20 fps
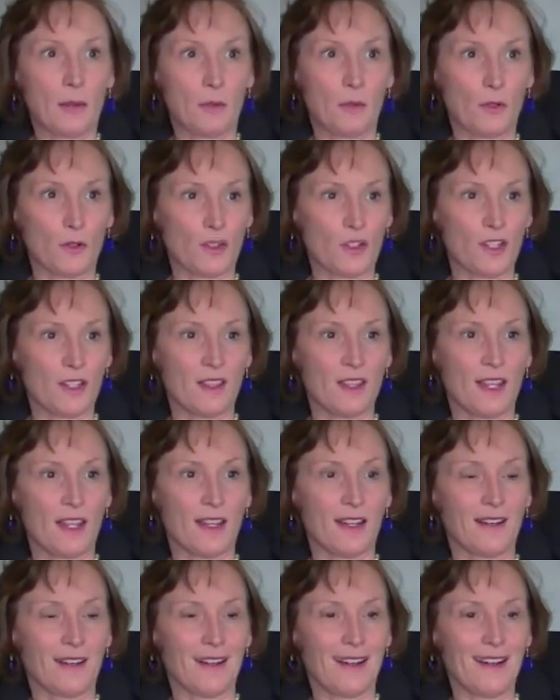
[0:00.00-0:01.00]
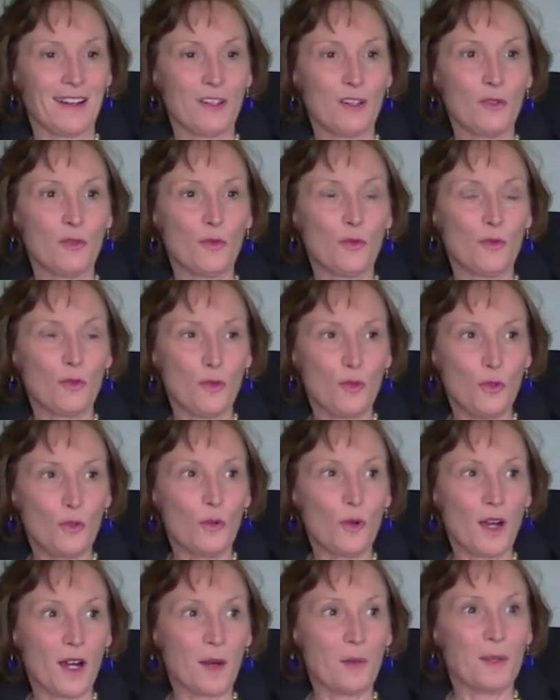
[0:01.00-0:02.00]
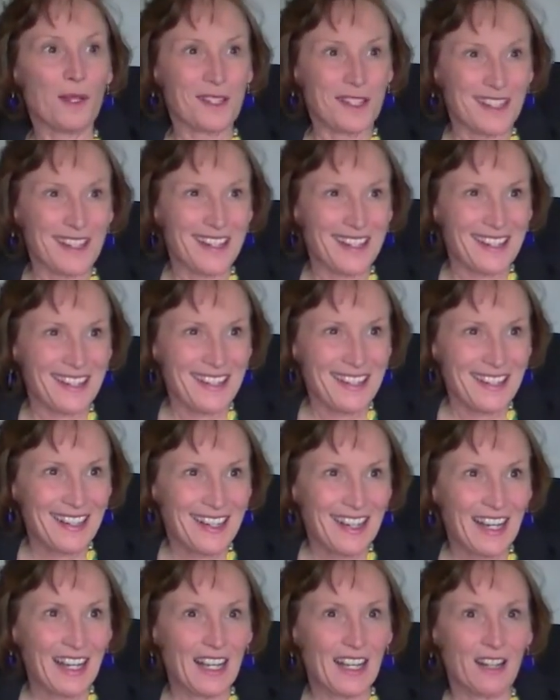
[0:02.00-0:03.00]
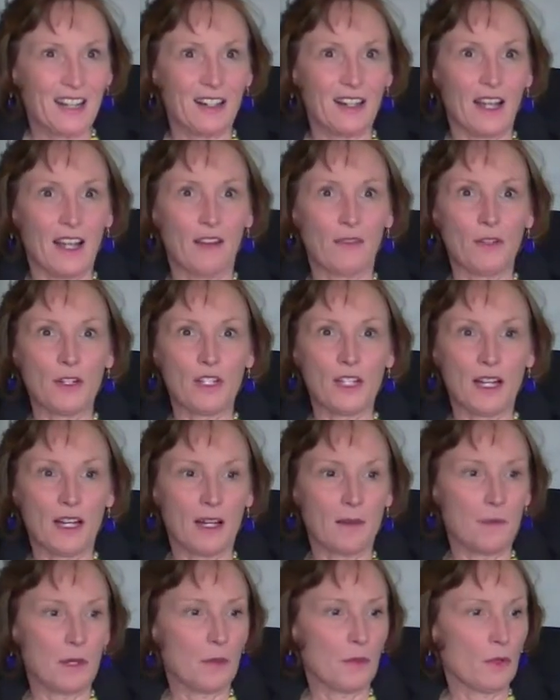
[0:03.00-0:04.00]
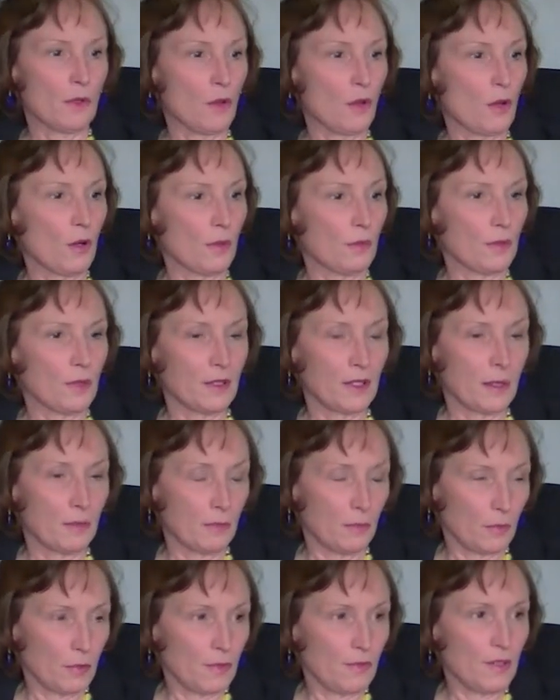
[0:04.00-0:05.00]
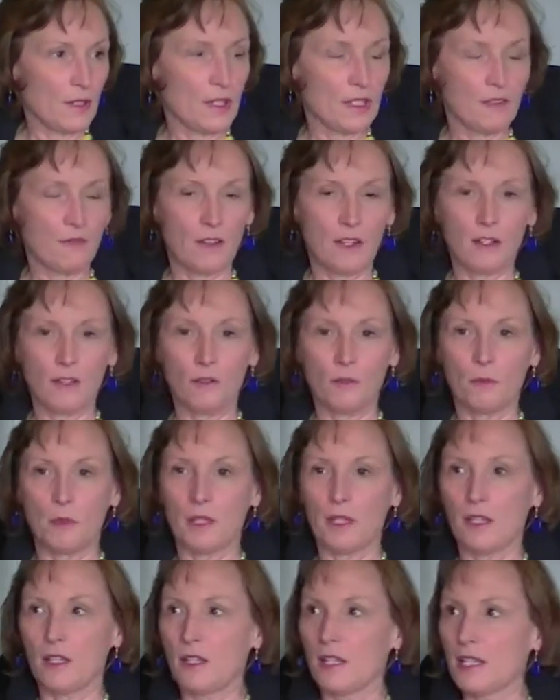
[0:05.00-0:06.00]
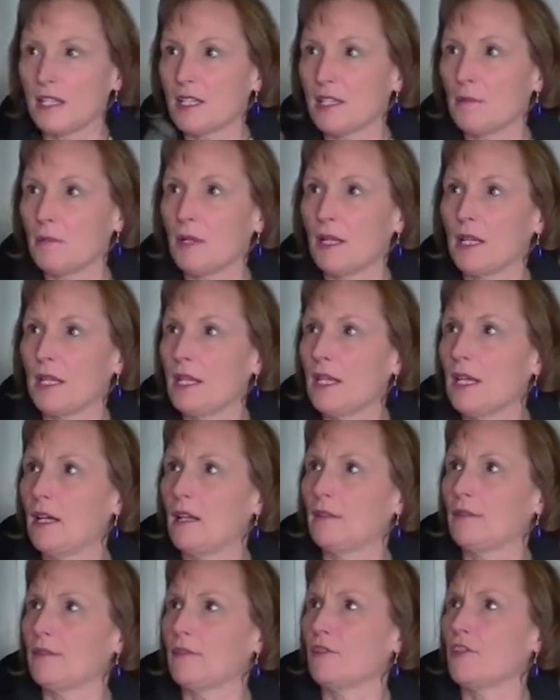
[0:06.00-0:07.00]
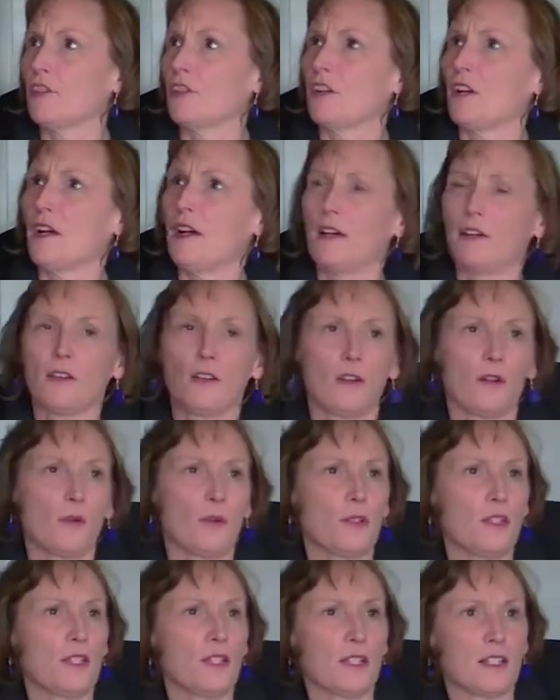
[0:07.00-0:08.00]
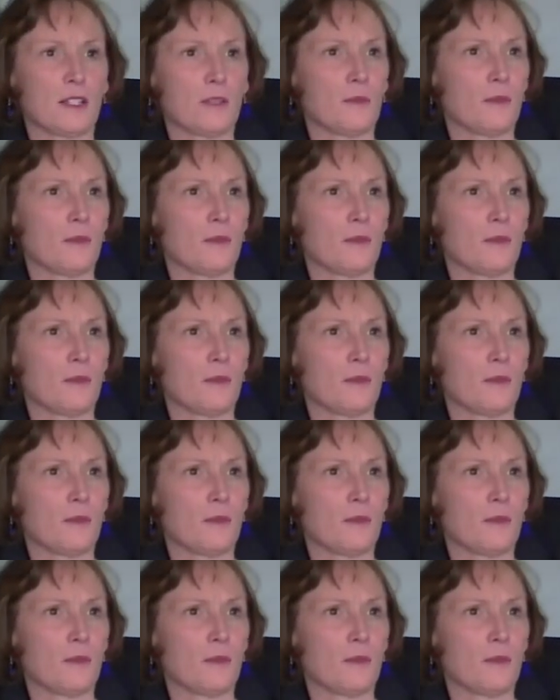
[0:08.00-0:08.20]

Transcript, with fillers: that person that I knew knew our business. Mm-hmm every time I would call pre- that previous vendor, would be like, you get somebody out in Chicago and you get